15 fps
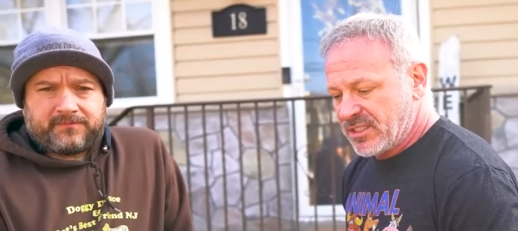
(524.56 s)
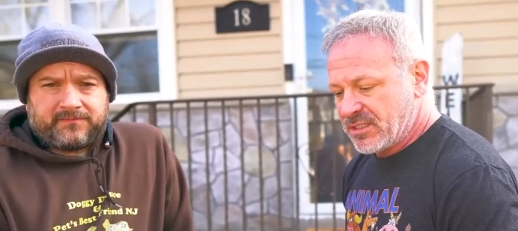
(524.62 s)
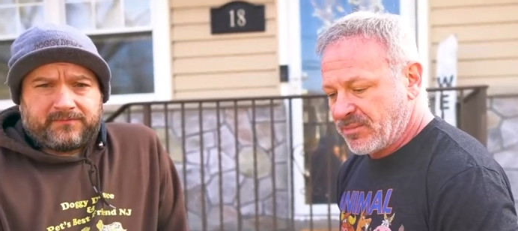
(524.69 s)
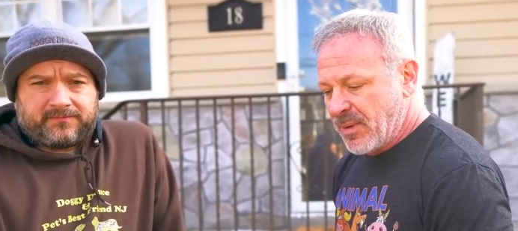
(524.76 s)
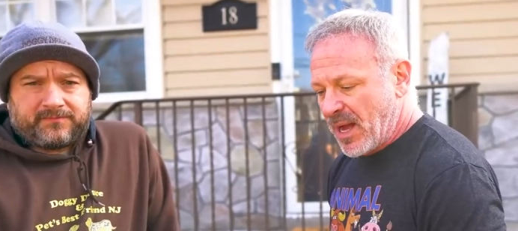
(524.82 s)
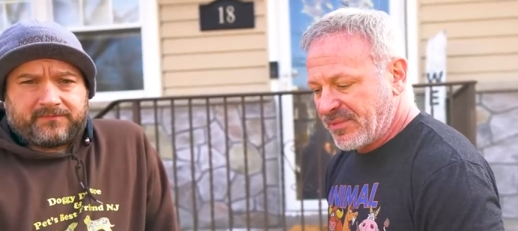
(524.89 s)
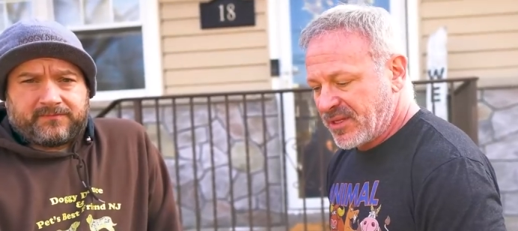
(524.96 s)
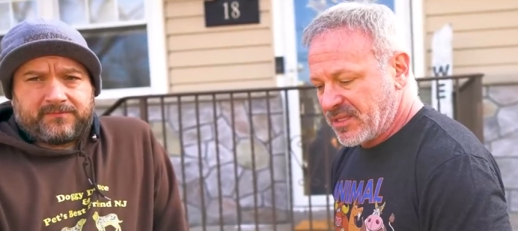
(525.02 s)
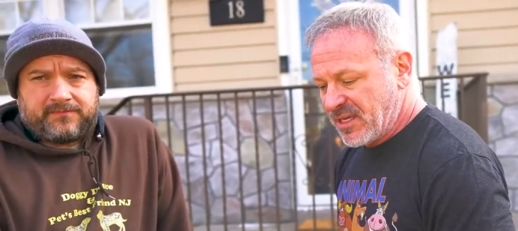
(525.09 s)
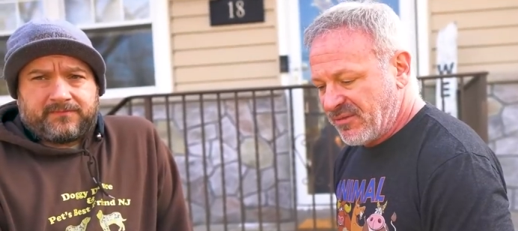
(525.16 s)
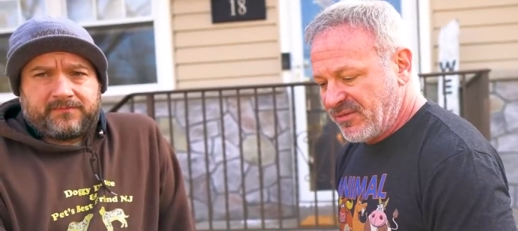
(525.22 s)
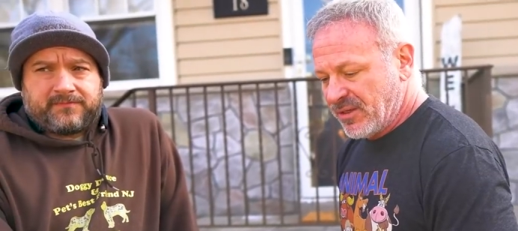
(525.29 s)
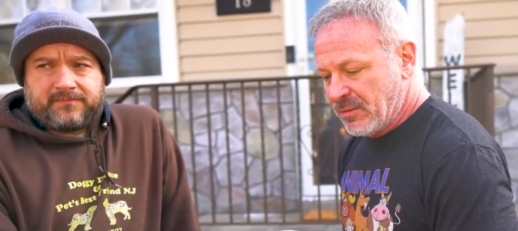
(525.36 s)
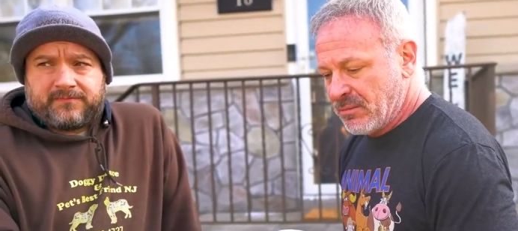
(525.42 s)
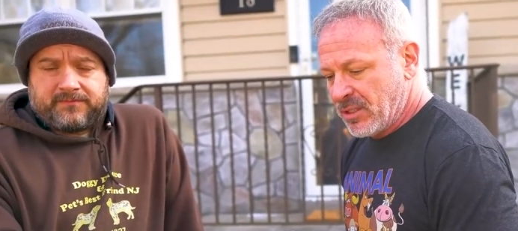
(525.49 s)
Speaker 1: spot that they
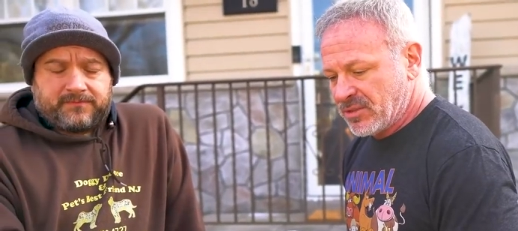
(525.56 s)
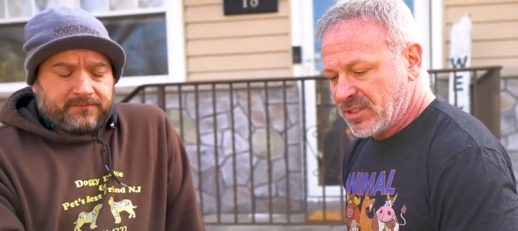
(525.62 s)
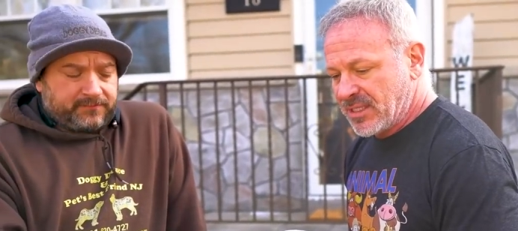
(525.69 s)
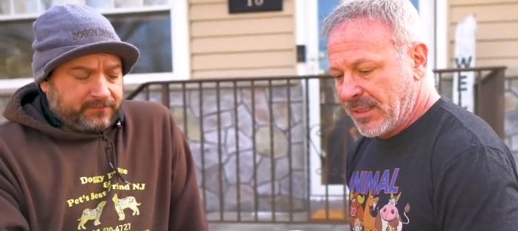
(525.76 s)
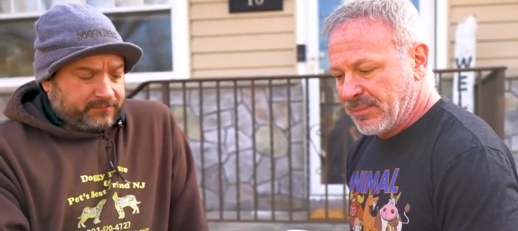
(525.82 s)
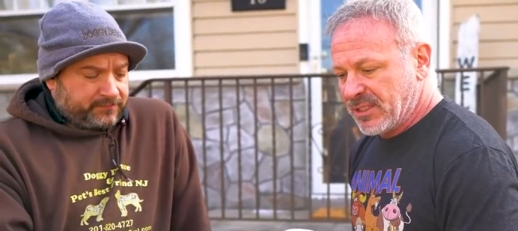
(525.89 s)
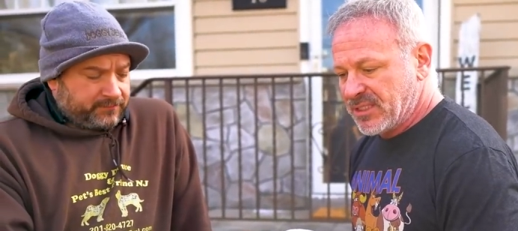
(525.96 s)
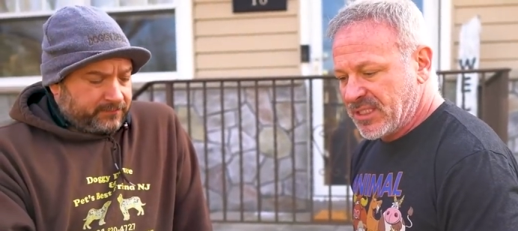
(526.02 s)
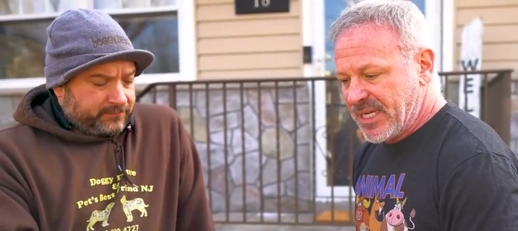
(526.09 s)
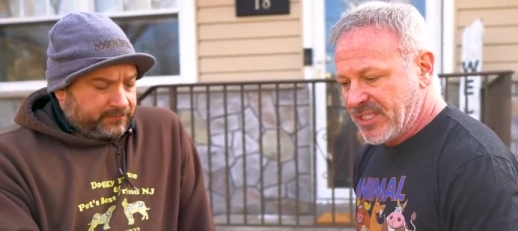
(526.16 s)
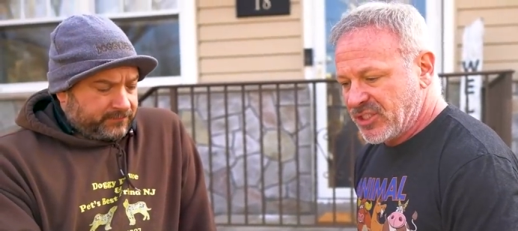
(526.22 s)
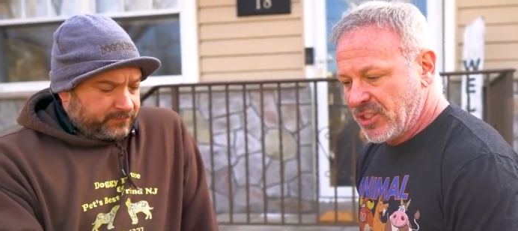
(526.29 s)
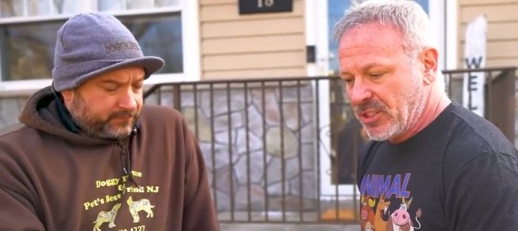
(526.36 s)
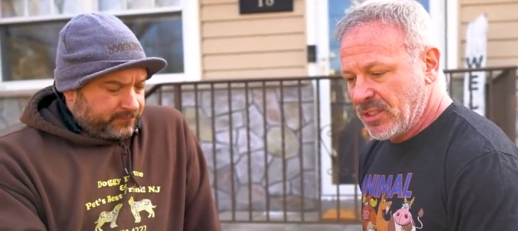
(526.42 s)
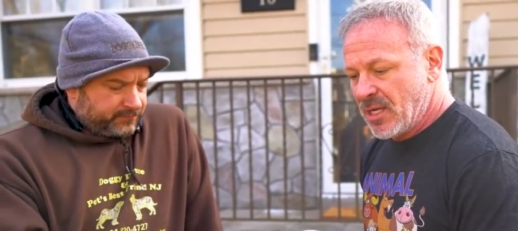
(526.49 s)
feel most
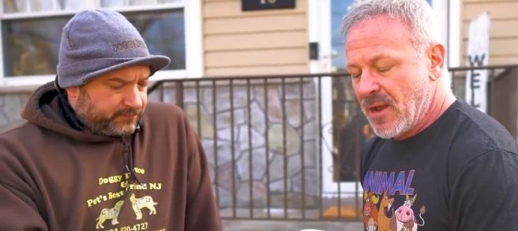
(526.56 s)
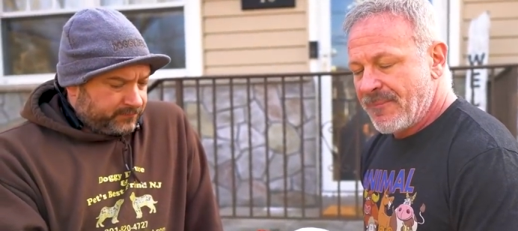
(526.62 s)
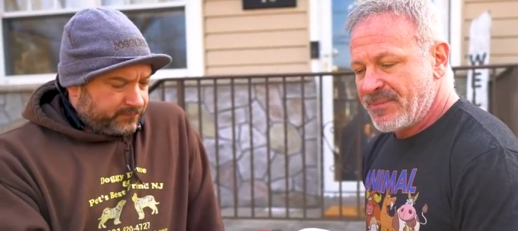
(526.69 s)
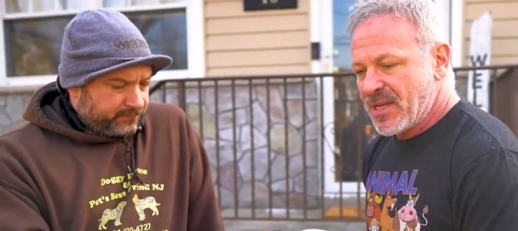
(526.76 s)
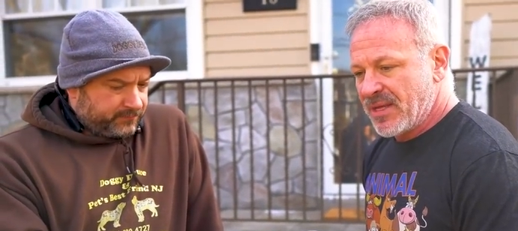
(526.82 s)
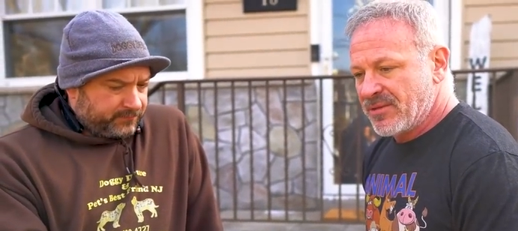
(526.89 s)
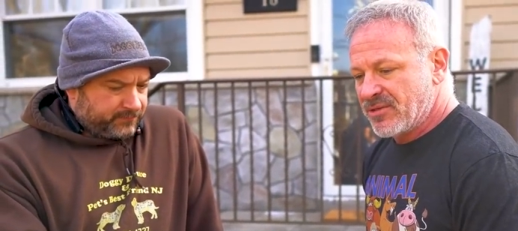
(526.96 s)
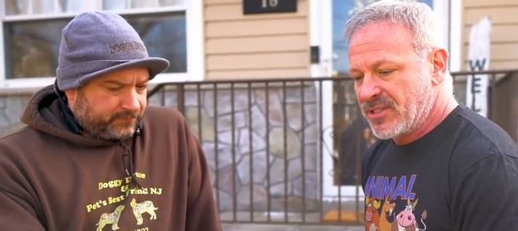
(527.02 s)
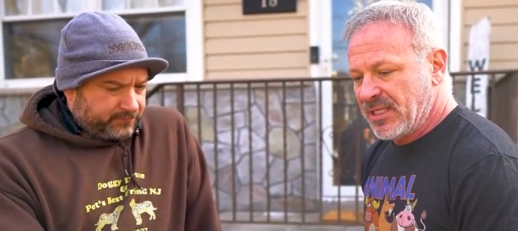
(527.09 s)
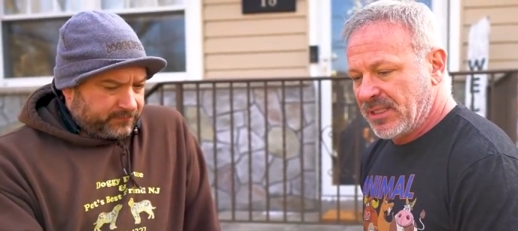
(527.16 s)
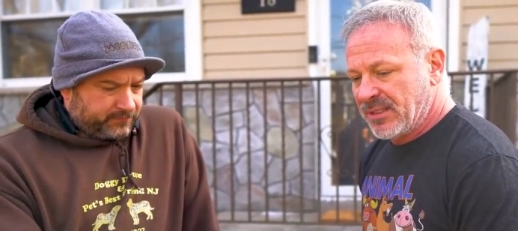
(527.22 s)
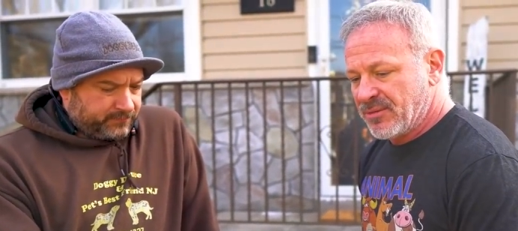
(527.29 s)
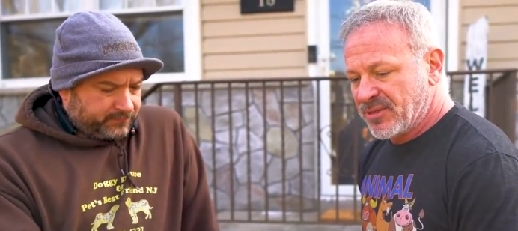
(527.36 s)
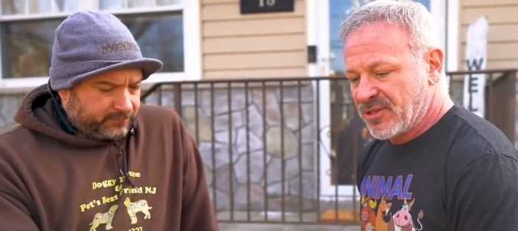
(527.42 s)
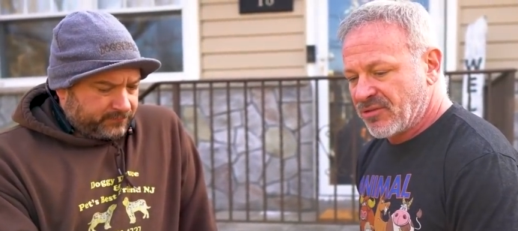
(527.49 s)
stabilization, and they're
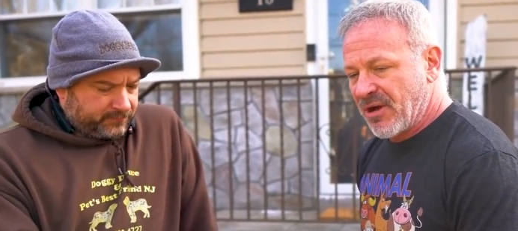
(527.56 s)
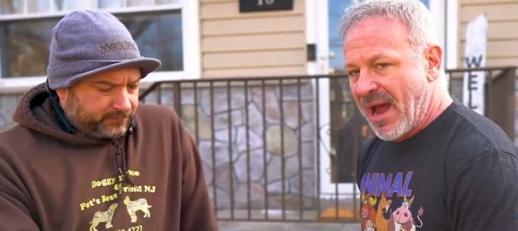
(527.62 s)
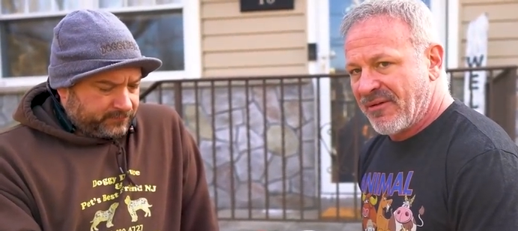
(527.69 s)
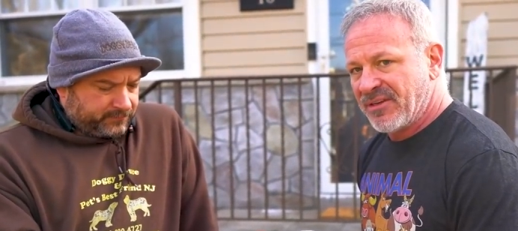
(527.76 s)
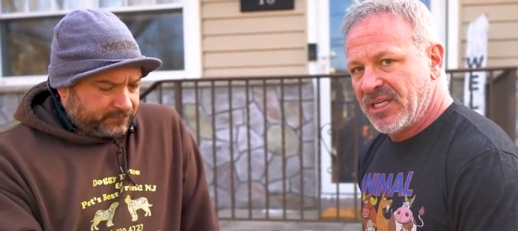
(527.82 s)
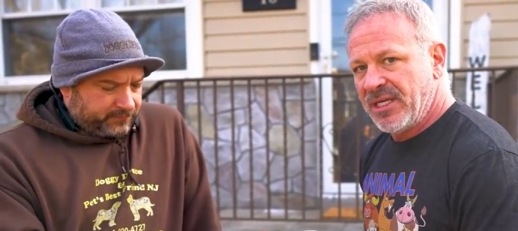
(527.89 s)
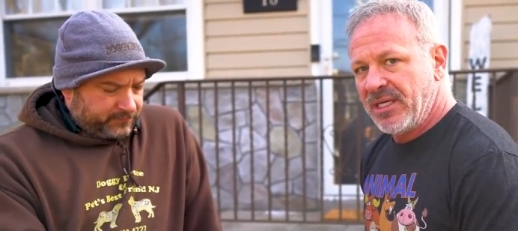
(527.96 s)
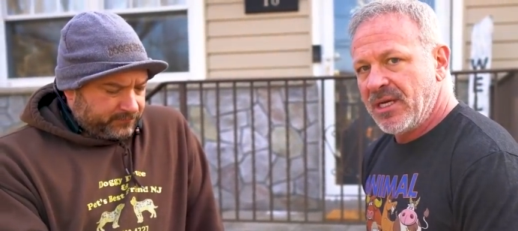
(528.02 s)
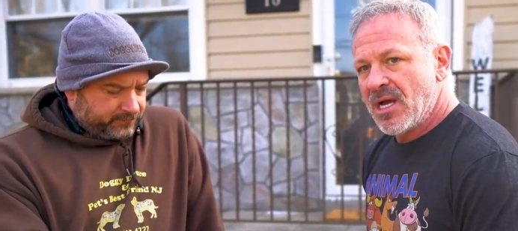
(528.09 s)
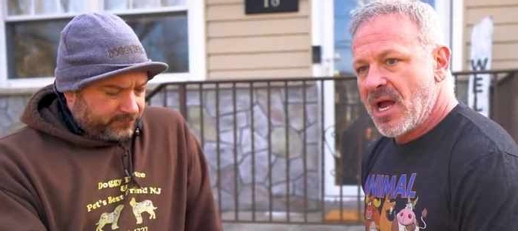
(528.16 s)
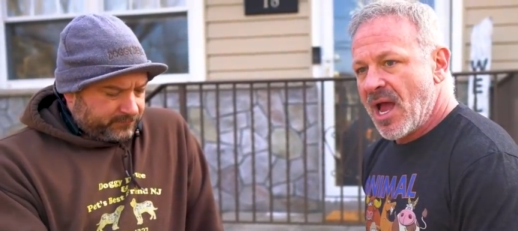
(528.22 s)
dealing with gravity,